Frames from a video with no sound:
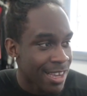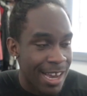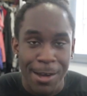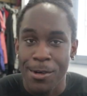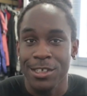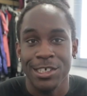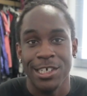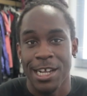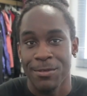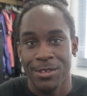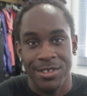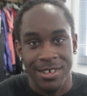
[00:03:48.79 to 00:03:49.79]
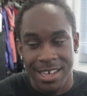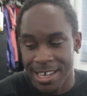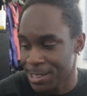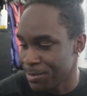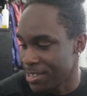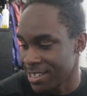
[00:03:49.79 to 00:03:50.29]
I want to share it with you
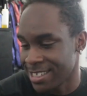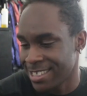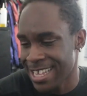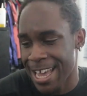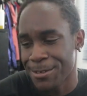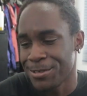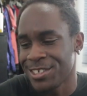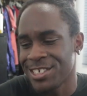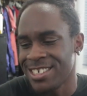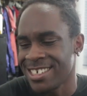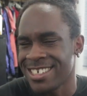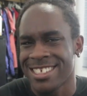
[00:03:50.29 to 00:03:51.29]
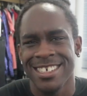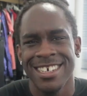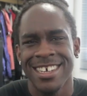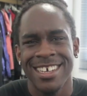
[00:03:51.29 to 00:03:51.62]
guys because that was just,